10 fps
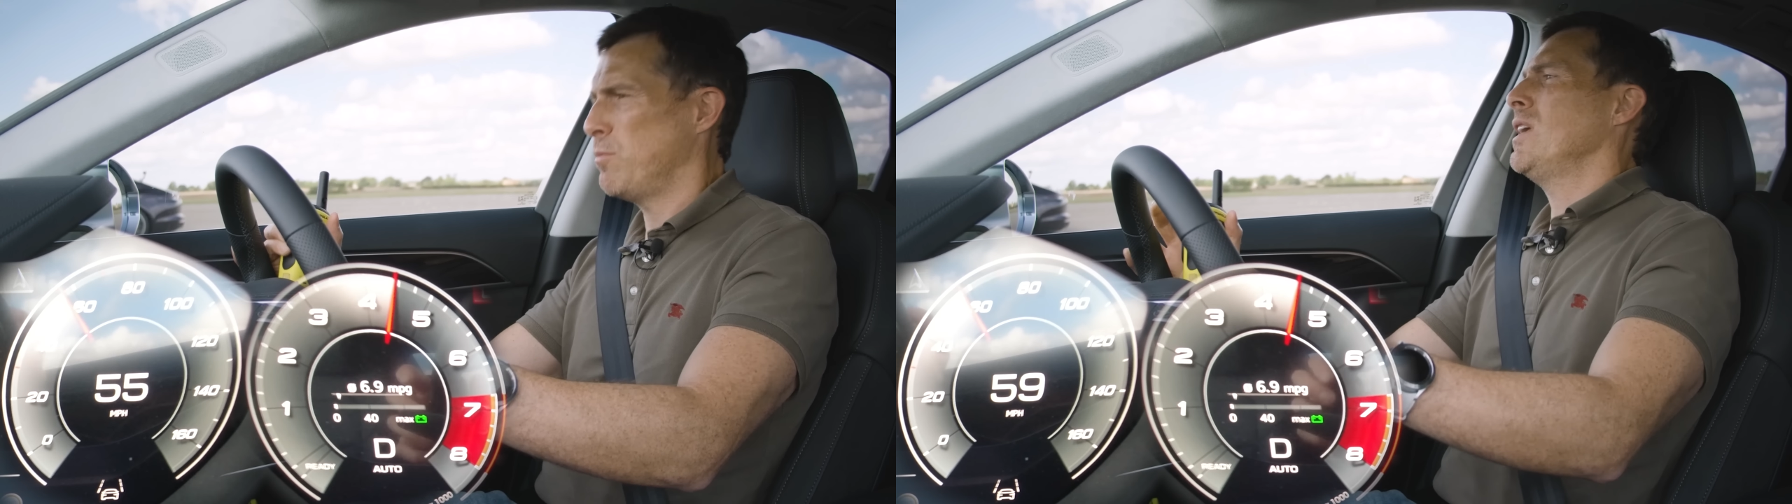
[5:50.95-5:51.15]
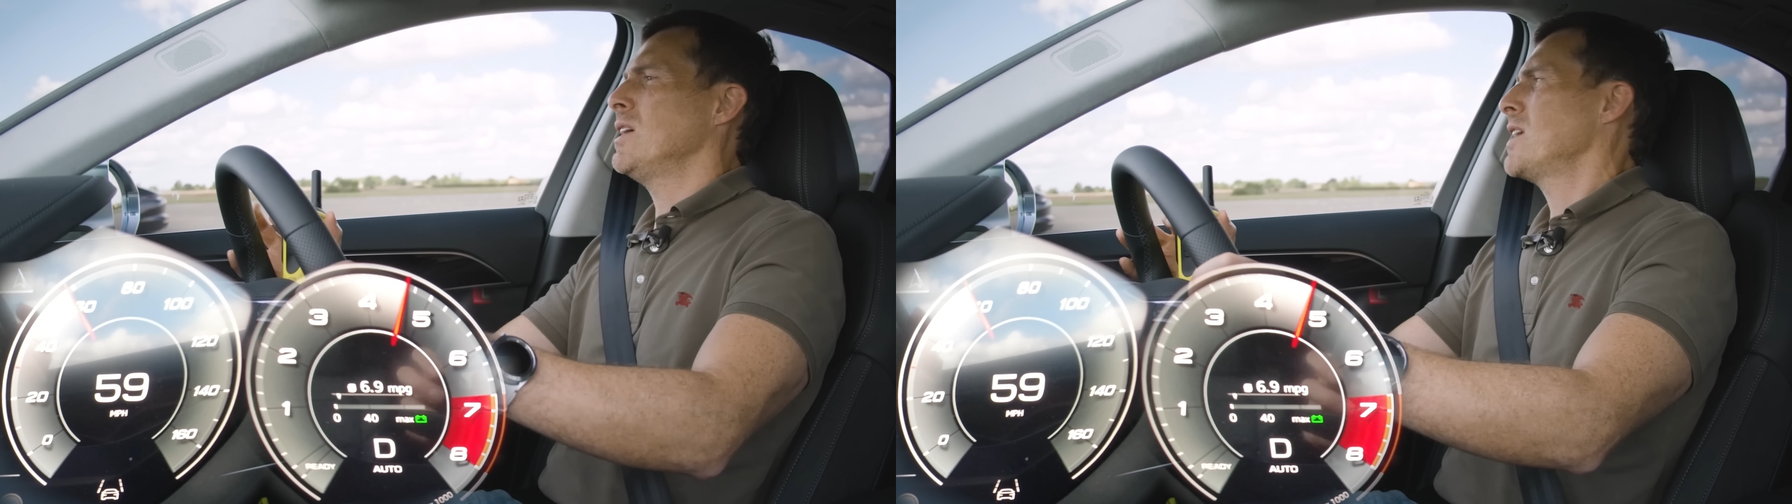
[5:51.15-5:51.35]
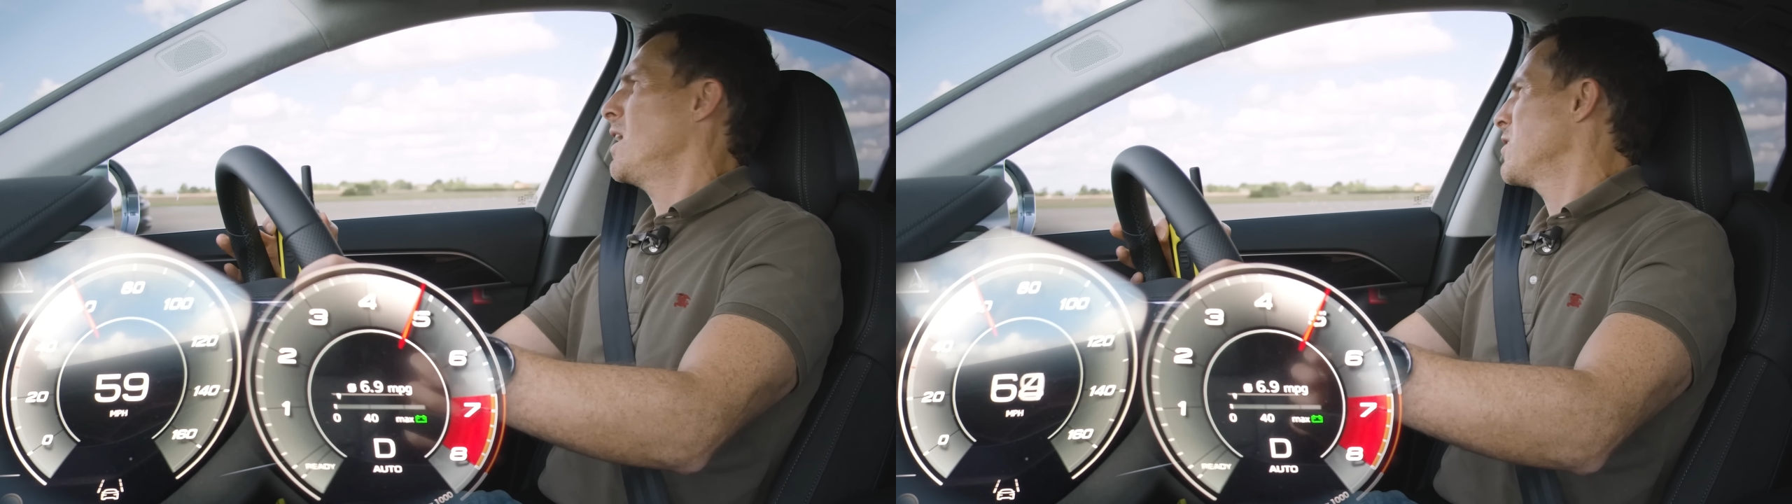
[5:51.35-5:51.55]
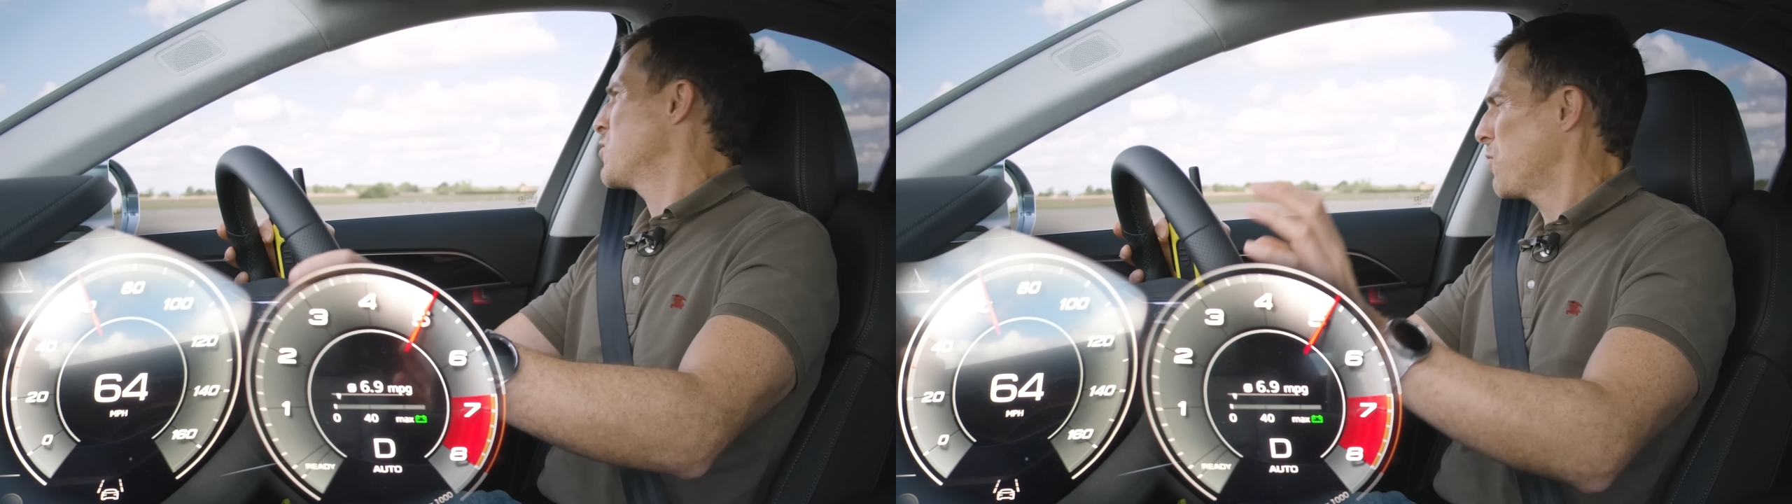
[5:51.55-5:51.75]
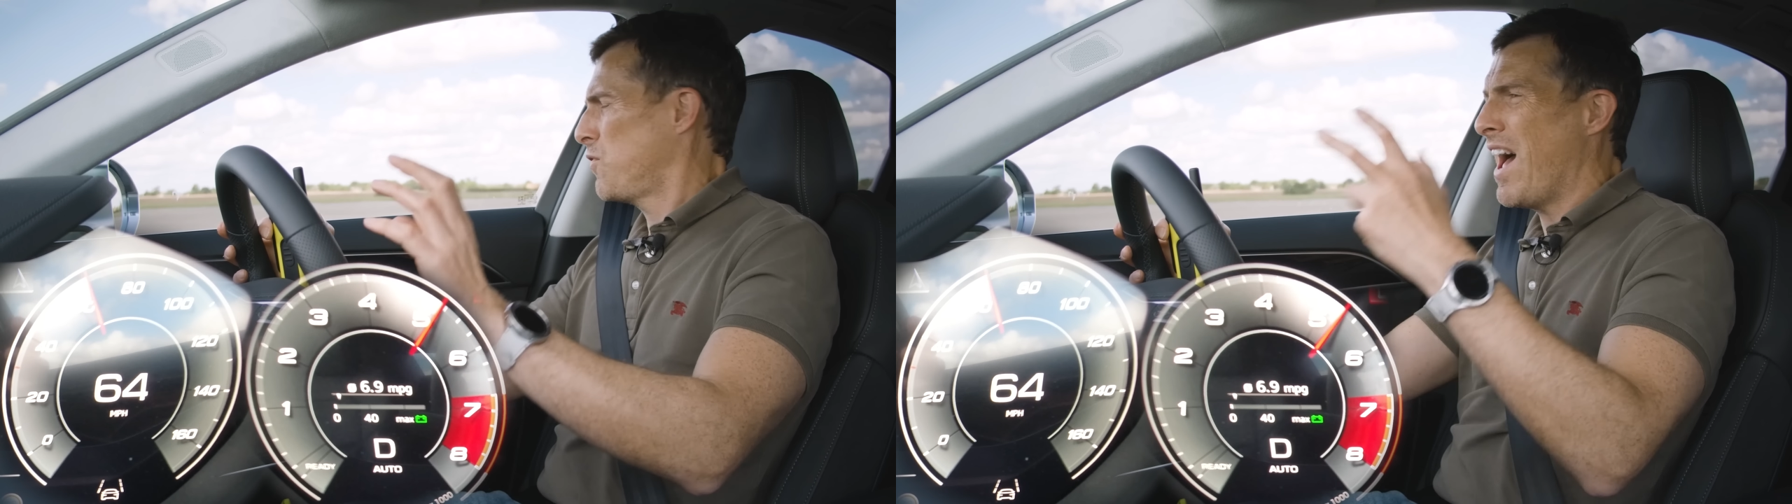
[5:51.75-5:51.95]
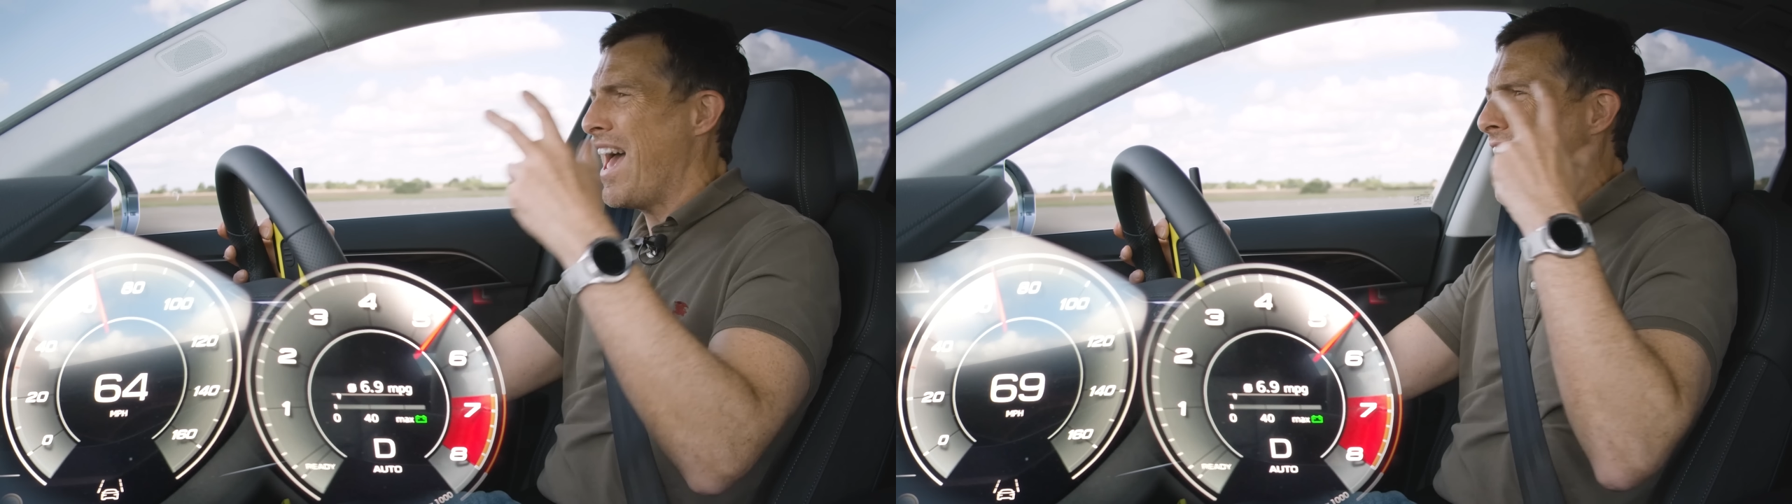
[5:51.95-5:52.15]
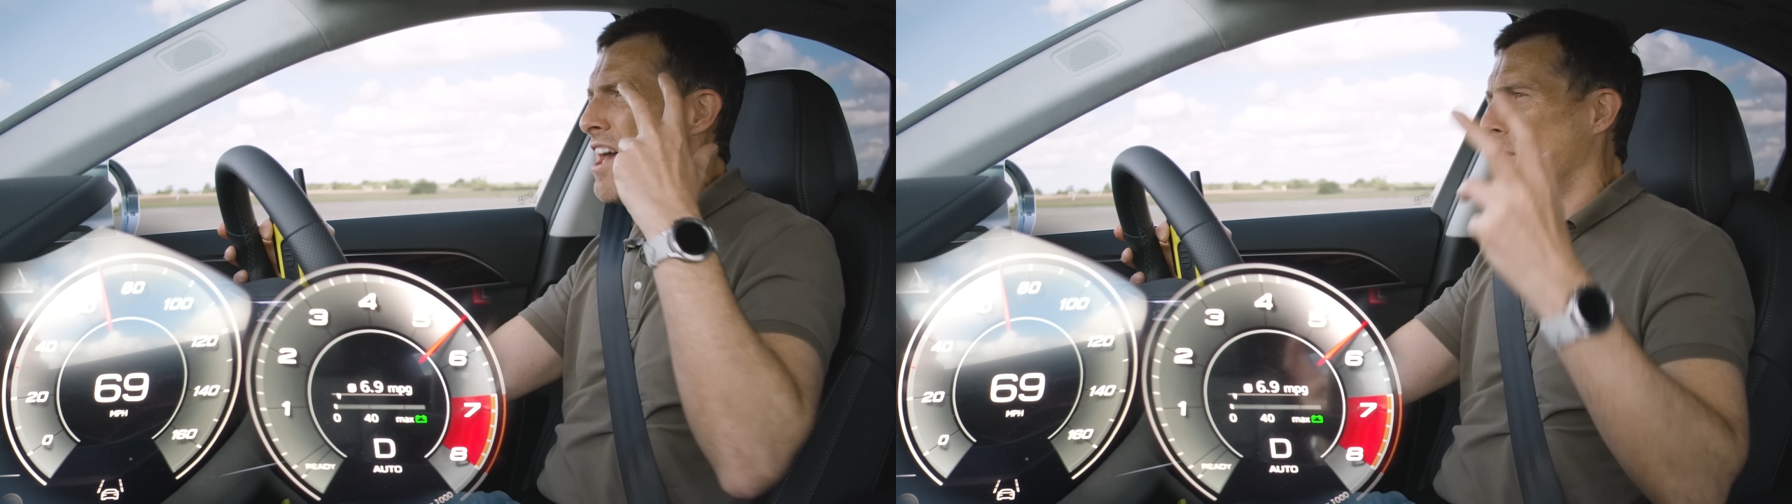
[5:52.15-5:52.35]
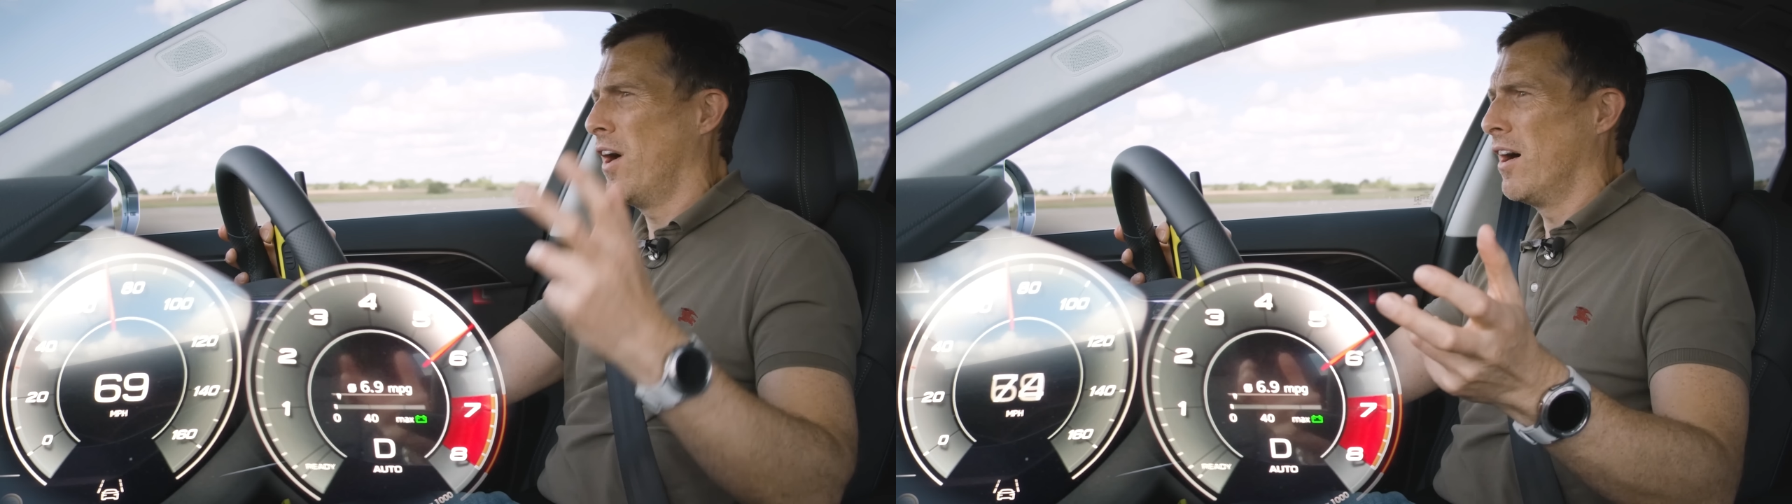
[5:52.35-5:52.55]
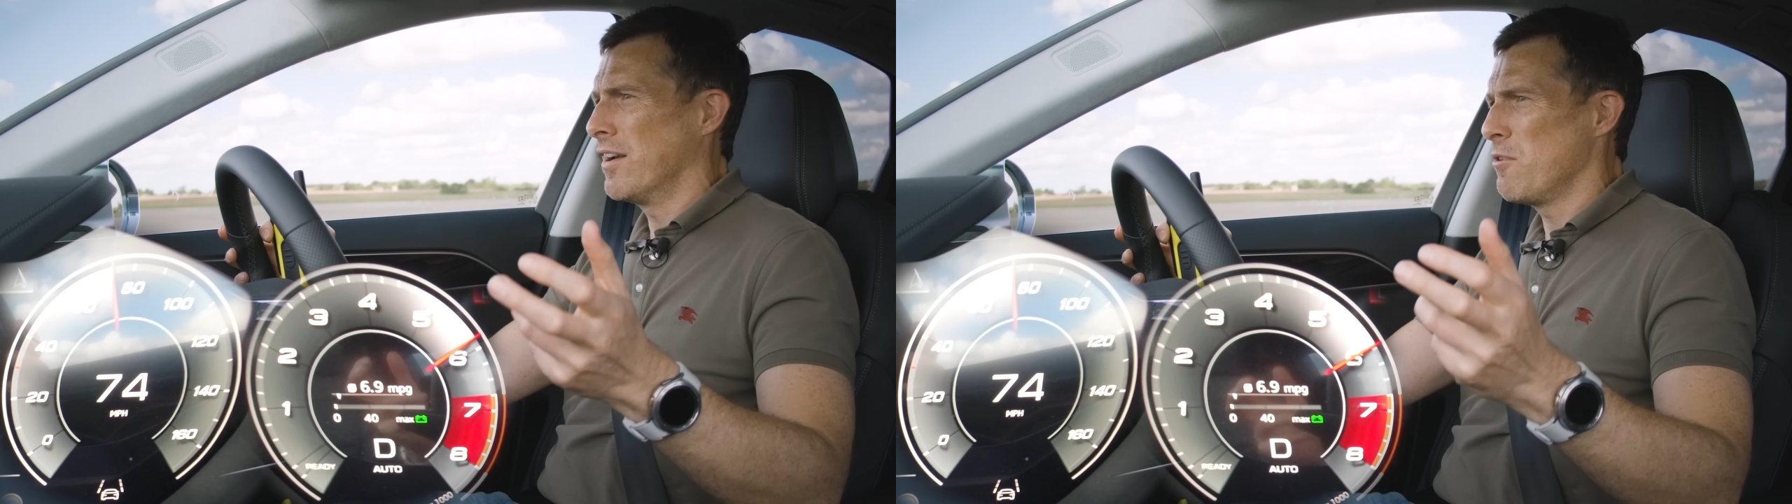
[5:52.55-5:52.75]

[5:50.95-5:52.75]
Bloody hell, that took forever.